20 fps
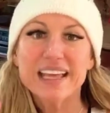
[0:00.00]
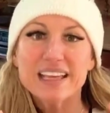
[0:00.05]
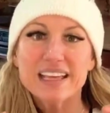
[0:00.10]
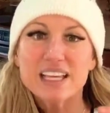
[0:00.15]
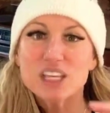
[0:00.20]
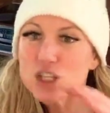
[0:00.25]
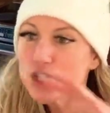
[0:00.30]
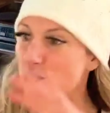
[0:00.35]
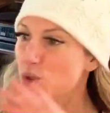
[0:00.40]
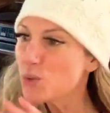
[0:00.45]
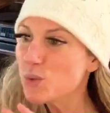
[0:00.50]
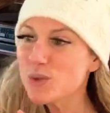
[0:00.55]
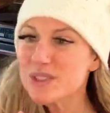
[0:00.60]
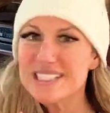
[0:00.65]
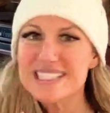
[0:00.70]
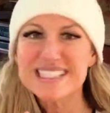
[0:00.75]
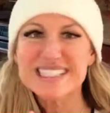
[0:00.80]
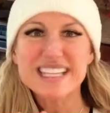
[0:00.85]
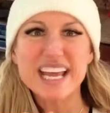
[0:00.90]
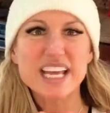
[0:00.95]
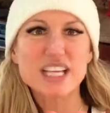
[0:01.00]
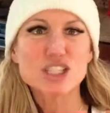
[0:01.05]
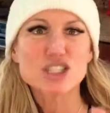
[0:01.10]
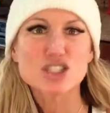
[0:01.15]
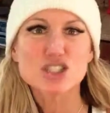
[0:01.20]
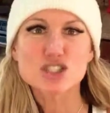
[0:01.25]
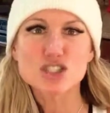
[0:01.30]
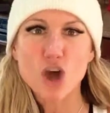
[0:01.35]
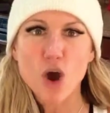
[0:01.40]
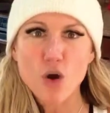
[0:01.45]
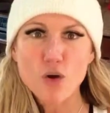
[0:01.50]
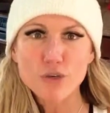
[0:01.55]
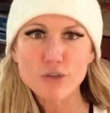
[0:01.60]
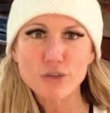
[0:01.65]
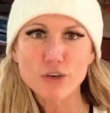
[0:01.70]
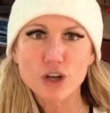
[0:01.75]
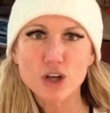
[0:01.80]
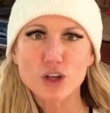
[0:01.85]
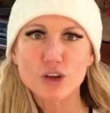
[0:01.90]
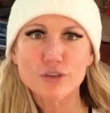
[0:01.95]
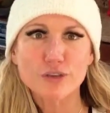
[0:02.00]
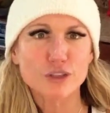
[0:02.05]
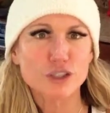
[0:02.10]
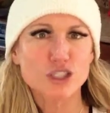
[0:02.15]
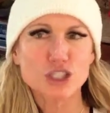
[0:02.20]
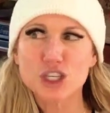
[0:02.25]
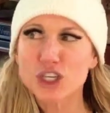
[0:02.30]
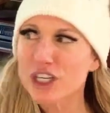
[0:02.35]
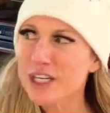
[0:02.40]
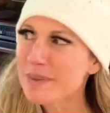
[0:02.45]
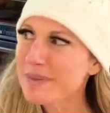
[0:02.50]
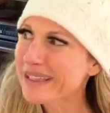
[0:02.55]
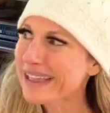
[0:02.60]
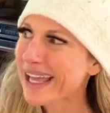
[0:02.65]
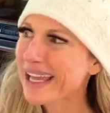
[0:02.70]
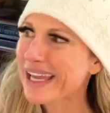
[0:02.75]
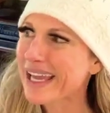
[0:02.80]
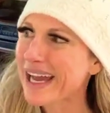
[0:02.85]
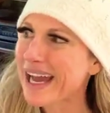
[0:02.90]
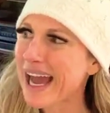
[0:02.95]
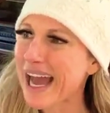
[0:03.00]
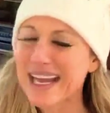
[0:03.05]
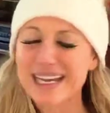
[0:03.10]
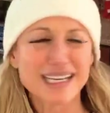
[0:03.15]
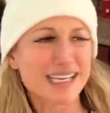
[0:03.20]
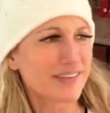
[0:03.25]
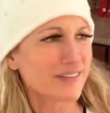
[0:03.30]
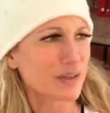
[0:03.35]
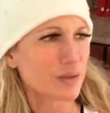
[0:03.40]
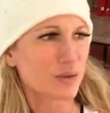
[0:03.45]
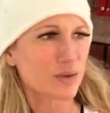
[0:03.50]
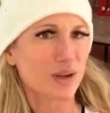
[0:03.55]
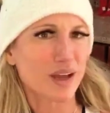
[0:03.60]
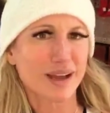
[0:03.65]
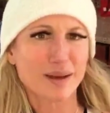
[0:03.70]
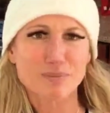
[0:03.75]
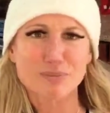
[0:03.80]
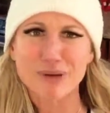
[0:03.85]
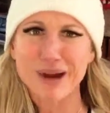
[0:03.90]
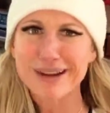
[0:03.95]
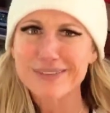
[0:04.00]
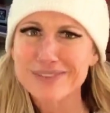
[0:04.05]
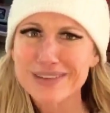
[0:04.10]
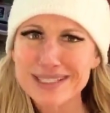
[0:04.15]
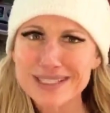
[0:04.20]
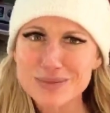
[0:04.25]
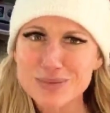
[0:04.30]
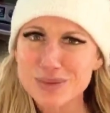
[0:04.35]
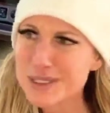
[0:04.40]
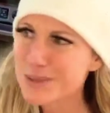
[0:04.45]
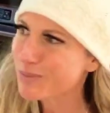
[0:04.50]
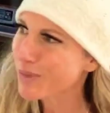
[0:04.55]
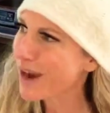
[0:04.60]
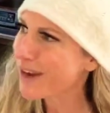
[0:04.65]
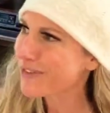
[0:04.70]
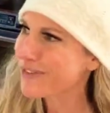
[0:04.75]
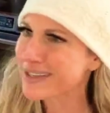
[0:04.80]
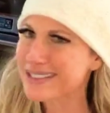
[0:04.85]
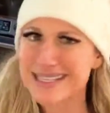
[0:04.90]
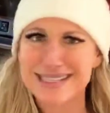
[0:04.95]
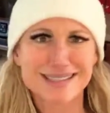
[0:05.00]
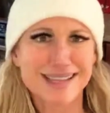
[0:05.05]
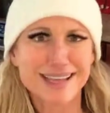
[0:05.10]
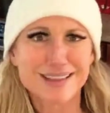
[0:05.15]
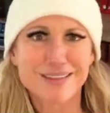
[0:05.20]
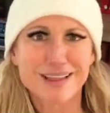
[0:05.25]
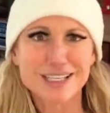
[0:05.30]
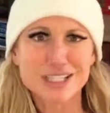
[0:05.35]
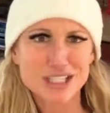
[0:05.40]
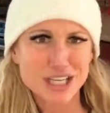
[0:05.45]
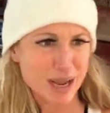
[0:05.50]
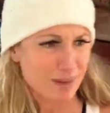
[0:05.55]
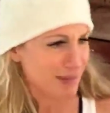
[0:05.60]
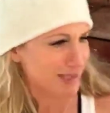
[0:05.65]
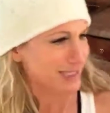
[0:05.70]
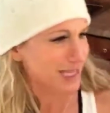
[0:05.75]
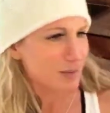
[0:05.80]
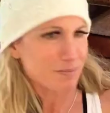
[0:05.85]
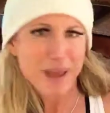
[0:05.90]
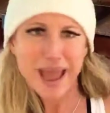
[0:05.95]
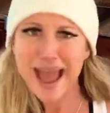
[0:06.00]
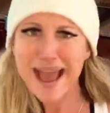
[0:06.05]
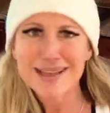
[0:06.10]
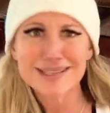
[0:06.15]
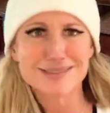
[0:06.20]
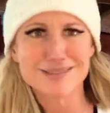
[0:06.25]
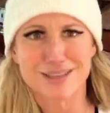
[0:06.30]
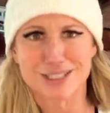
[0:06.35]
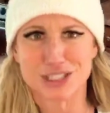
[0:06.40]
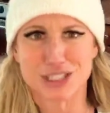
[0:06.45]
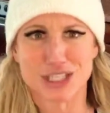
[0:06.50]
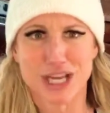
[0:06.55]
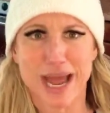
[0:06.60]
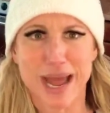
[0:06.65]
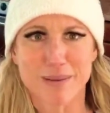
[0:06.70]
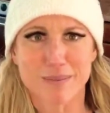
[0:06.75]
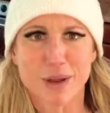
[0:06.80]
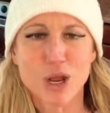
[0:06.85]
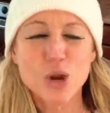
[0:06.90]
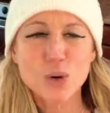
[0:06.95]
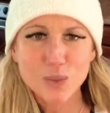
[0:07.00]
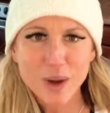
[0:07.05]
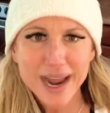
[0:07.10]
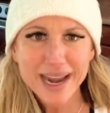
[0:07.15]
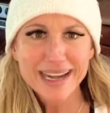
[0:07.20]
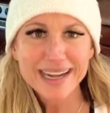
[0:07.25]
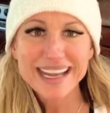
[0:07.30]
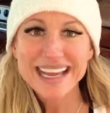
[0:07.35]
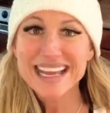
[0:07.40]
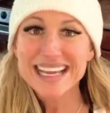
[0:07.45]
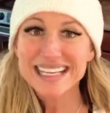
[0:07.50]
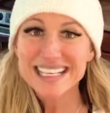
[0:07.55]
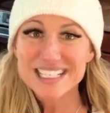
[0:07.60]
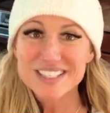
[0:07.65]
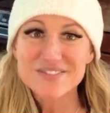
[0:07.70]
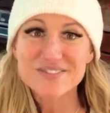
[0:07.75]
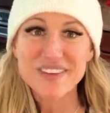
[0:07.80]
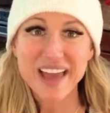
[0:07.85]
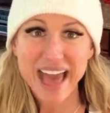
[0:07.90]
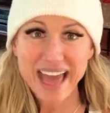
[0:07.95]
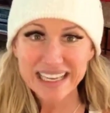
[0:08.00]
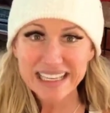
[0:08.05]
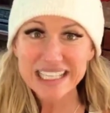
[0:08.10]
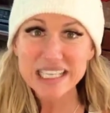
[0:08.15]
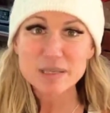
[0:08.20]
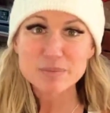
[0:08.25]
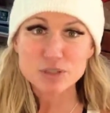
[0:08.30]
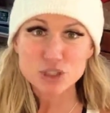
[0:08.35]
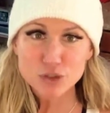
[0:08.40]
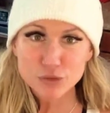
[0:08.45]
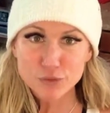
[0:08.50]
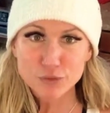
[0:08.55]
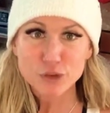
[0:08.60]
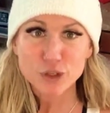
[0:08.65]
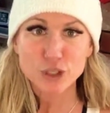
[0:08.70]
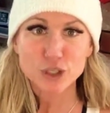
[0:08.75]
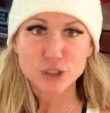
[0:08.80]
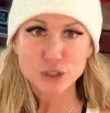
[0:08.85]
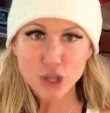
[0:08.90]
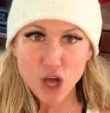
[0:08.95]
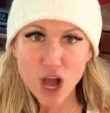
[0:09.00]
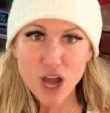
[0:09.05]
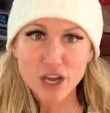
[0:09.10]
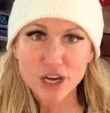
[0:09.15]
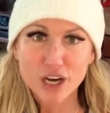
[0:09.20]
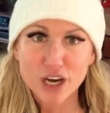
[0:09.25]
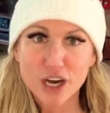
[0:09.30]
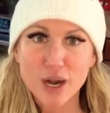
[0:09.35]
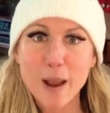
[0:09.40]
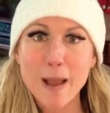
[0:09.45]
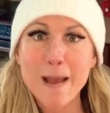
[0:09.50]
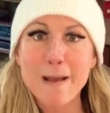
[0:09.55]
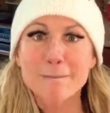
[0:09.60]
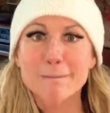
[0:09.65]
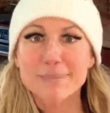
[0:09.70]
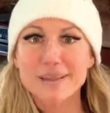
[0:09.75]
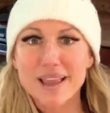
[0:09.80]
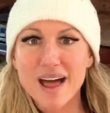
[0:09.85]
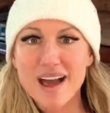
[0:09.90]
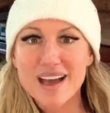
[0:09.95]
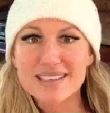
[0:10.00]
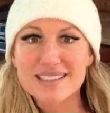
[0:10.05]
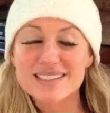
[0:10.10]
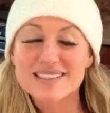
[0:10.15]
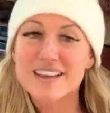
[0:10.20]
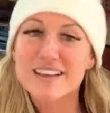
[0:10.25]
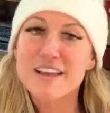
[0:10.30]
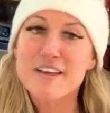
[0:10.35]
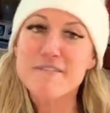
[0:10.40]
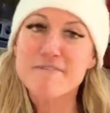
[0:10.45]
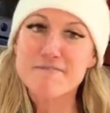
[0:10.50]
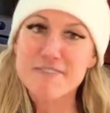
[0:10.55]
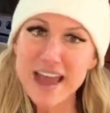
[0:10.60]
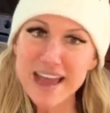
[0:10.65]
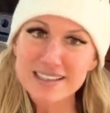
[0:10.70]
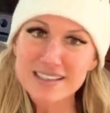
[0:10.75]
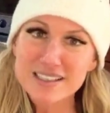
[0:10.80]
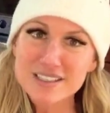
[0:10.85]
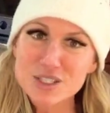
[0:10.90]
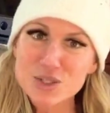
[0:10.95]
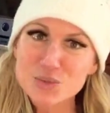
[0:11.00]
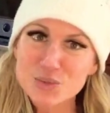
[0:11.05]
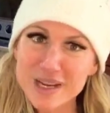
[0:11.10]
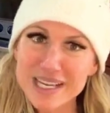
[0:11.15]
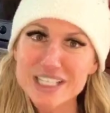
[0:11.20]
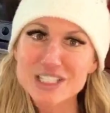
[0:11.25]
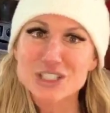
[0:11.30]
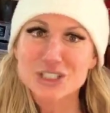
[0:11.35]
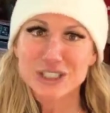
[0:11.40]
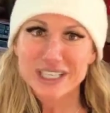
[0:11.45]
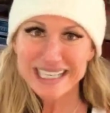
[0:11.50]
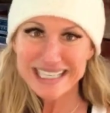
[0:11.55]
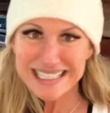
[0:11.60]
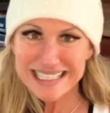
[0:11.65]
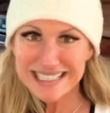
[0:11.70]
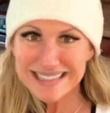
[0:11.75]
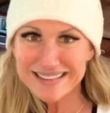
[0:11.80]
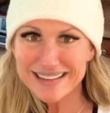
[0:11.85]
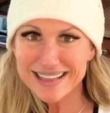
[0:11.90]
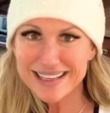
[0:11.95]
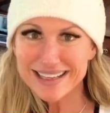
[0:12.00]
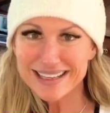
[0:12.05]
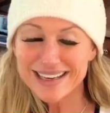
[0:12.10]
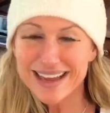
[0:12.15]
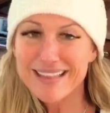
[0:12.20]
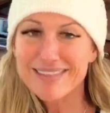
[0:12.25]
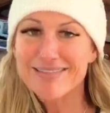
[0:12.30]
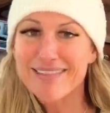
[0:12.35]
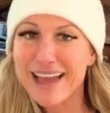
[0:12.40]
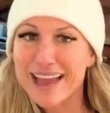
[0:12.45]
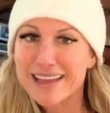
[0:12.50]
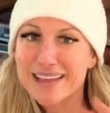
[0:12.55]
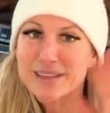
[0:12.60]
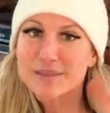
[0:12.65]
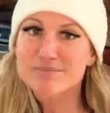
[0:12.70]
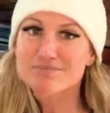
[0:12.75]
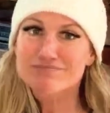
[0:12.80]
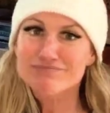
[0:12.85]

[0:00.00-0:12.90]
you will stay so full you're gonna be like, I didn't even, breakfast? What's breakfast? It's like lunchtime. It's like past lunchtime, right? Because fat keeps you fuller longer. Plus, fat doesn't raise your insulin like